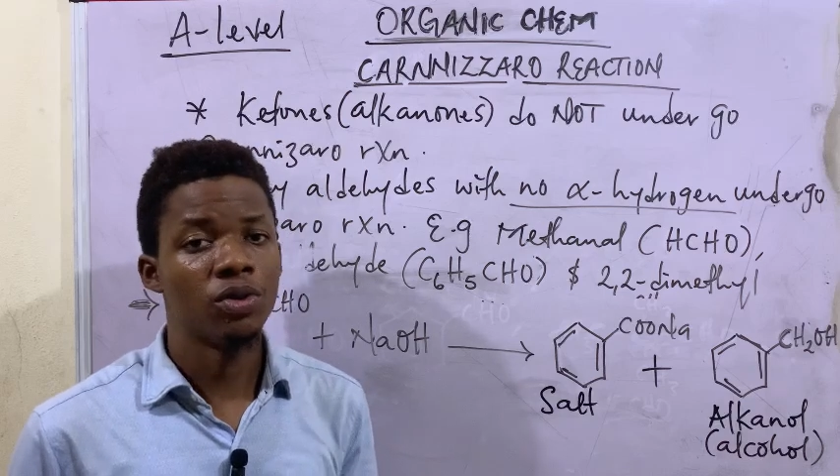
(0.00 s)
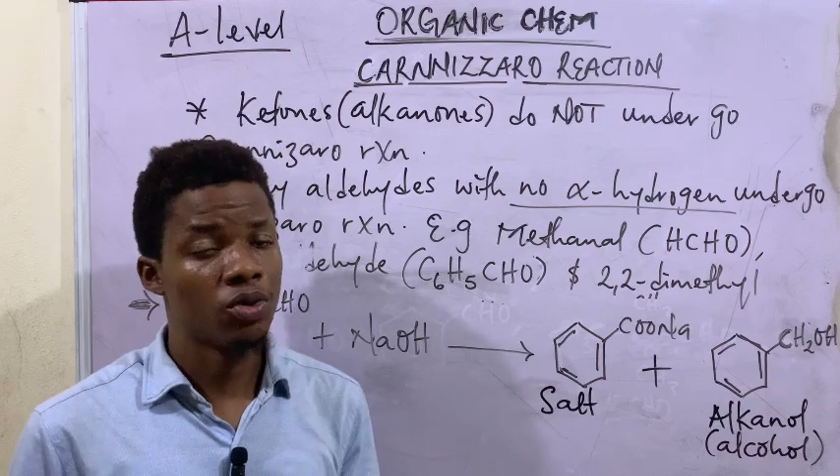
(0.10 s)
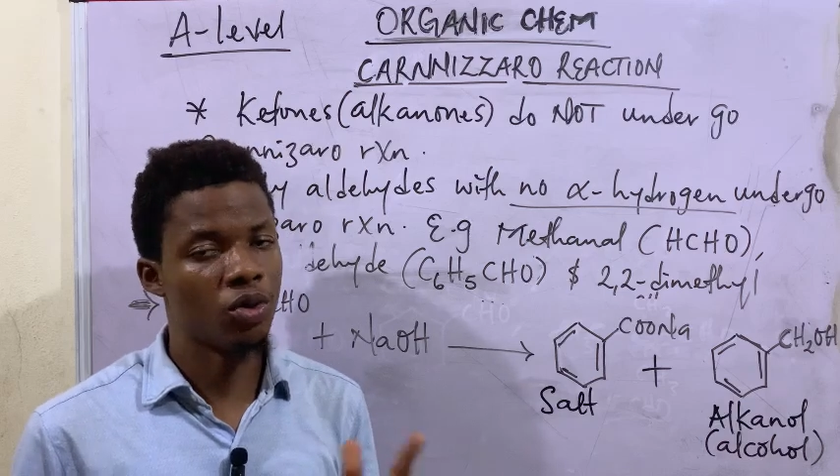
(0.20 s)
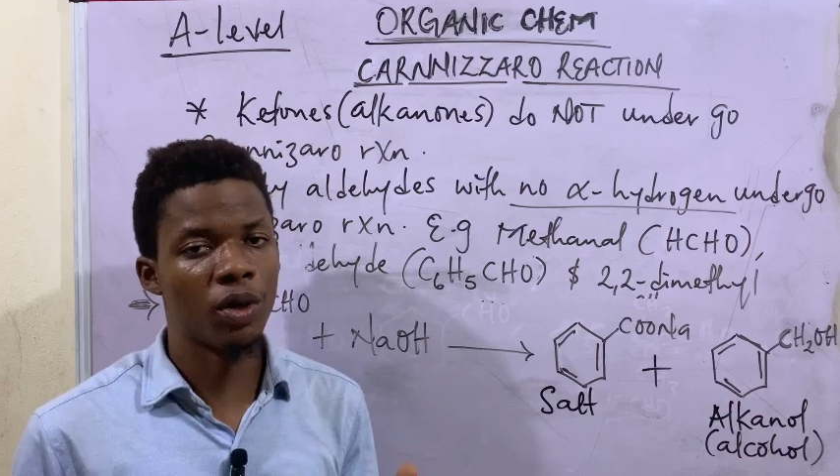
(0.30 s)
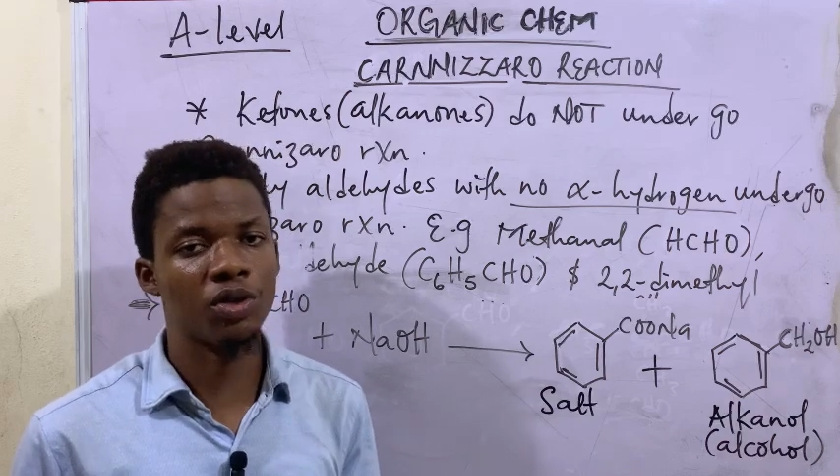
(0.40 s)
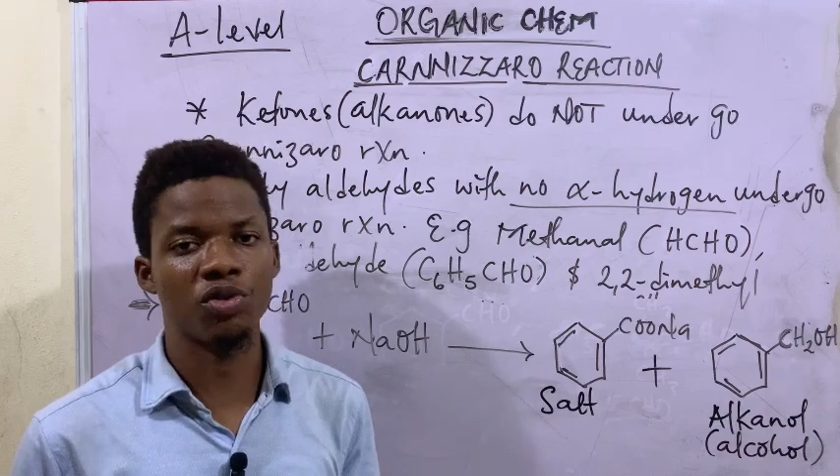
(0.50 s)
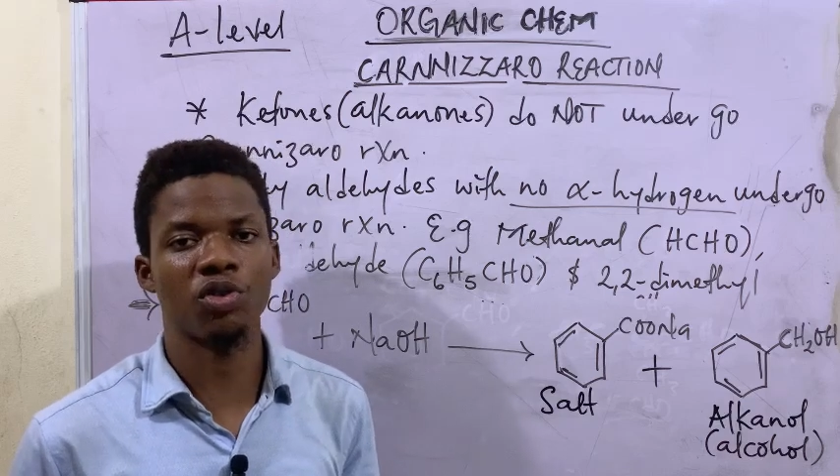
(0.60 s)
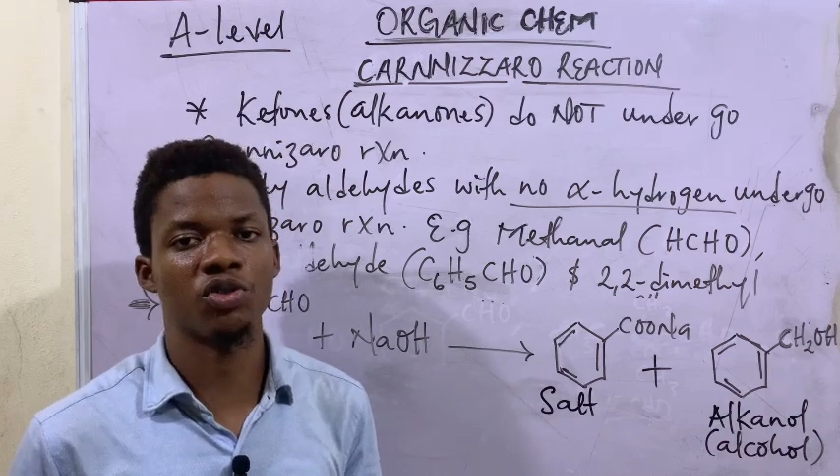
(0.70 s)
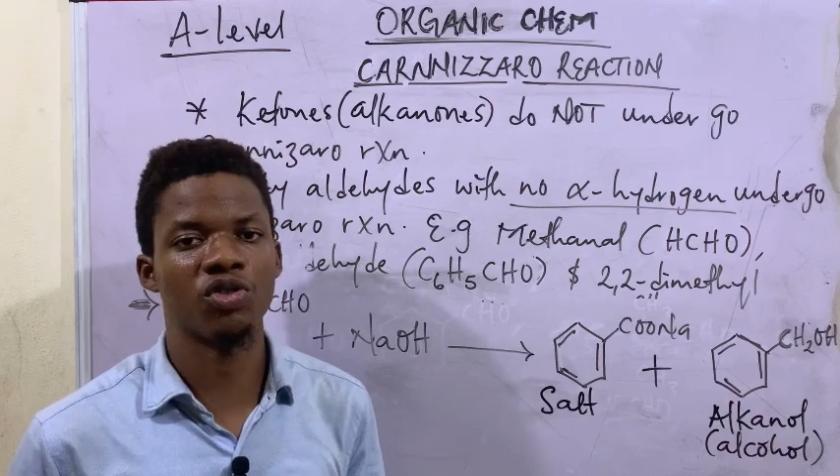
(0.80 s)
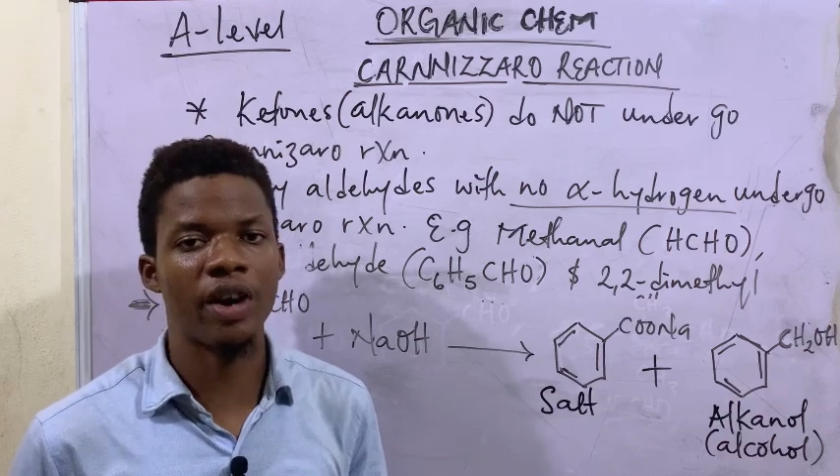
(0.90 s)
Don't forget to
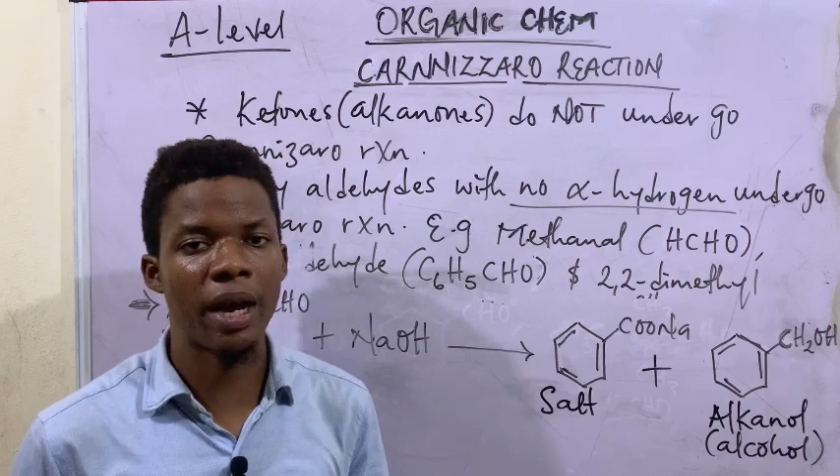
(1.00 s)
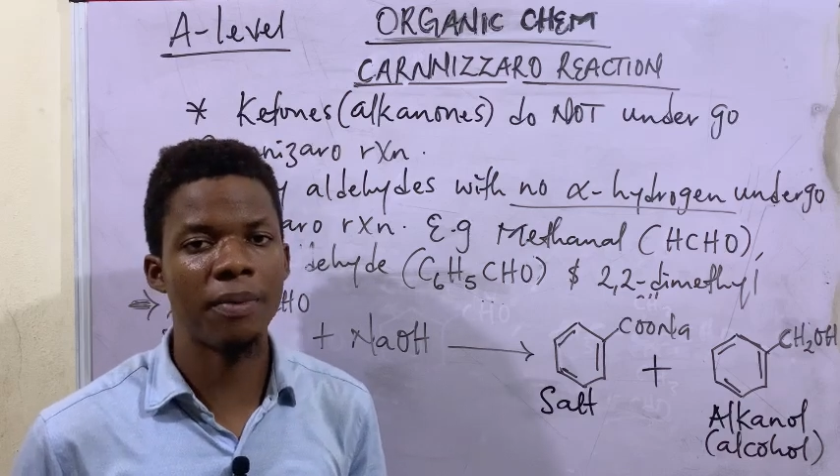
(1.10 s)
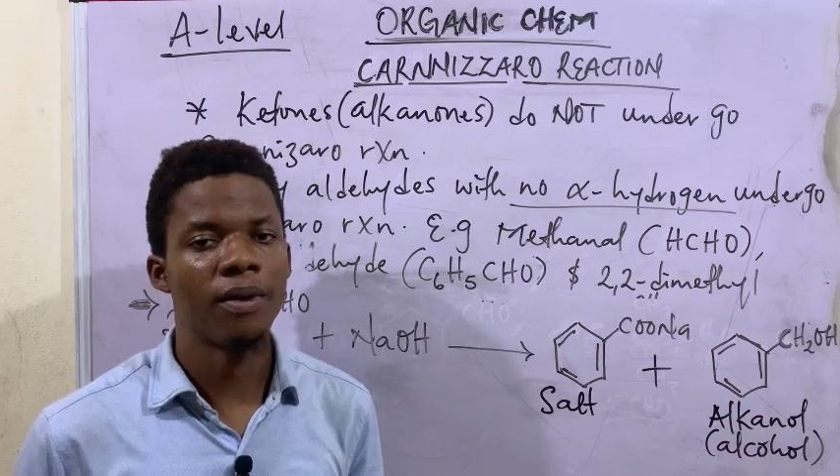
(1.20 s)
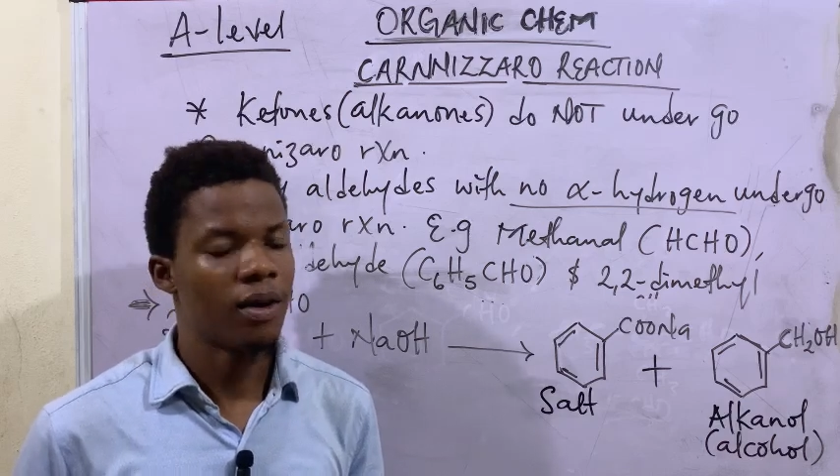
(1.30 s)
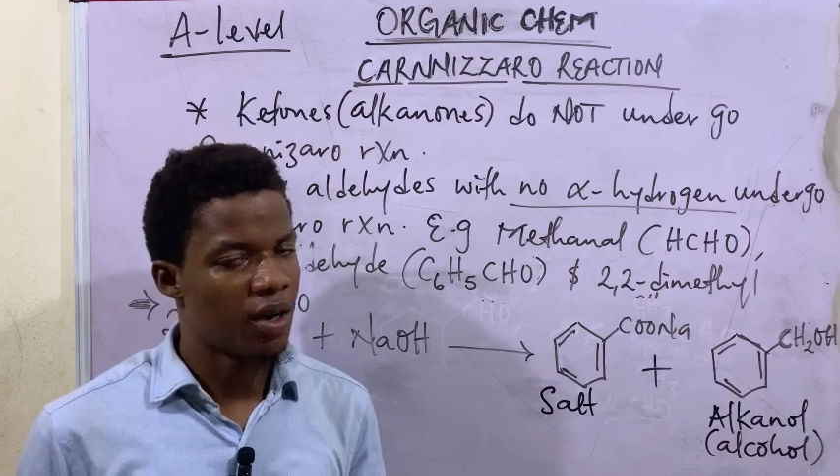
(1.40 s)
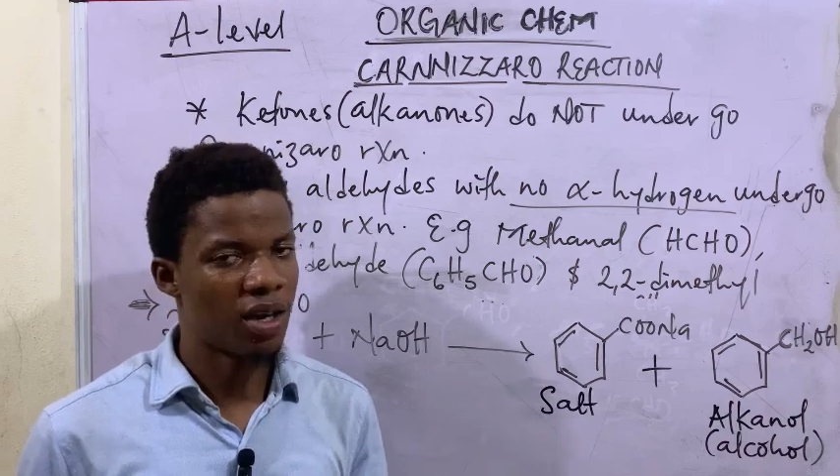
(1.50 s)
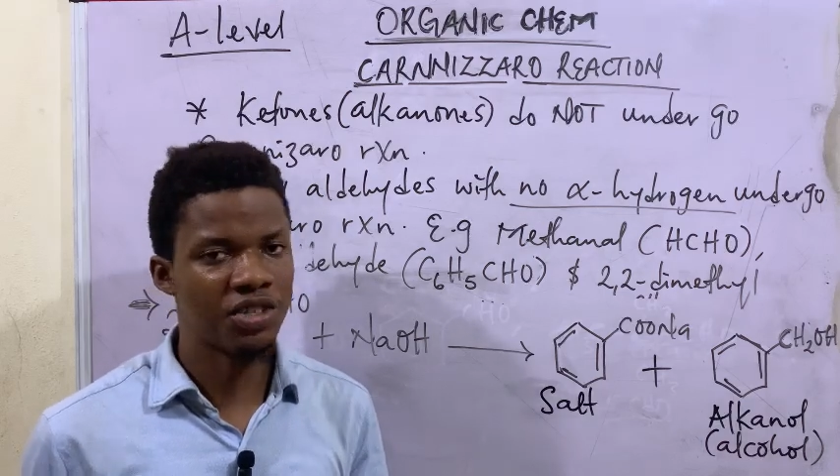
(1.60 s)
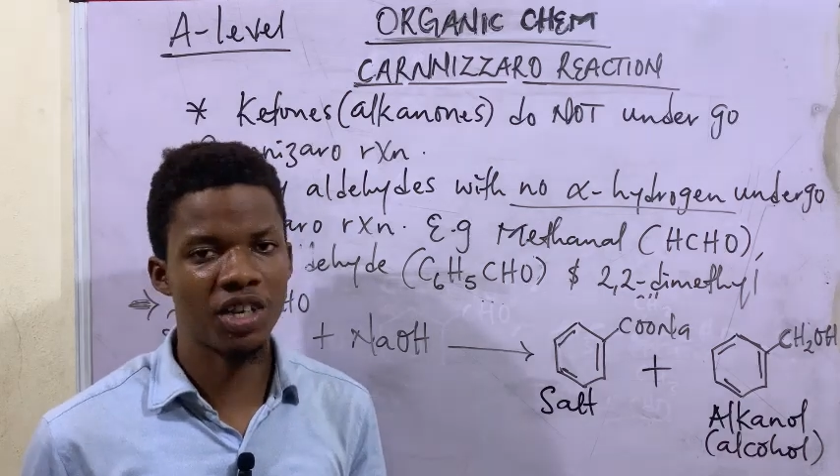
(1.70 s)
subscribe and